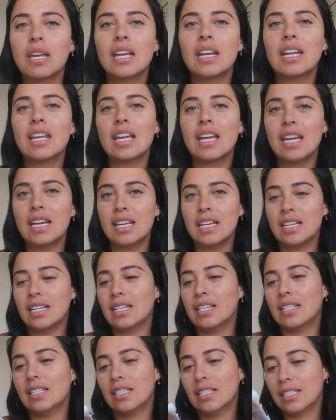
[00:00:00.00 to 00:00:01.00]
bikini
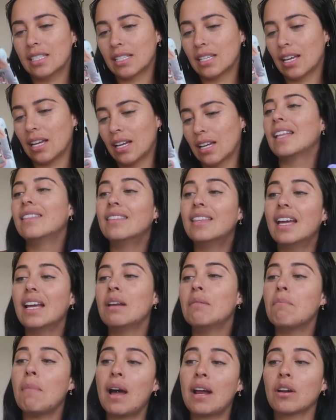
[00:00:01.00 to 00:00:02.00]
is
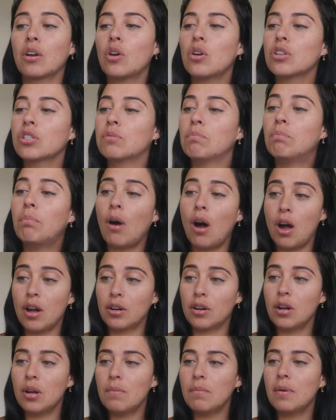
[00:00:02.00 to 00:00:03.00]
Del Marcos
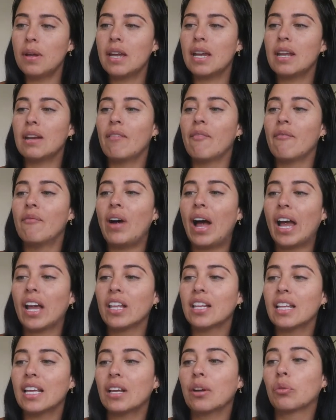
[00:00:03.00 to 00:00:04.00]
bottom in
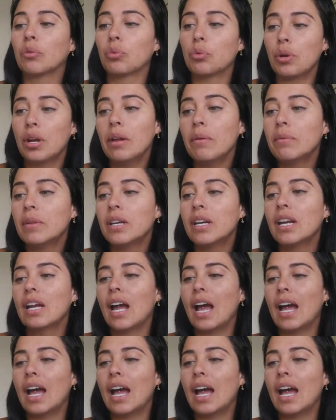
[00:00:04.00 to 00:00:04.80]
violet rib